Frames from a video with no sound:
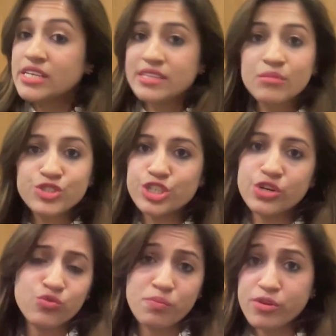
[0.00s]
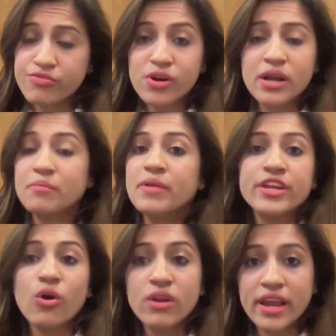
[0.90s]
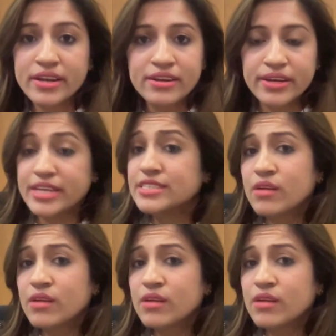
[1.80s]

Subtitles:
Some children would prefer complete online learning.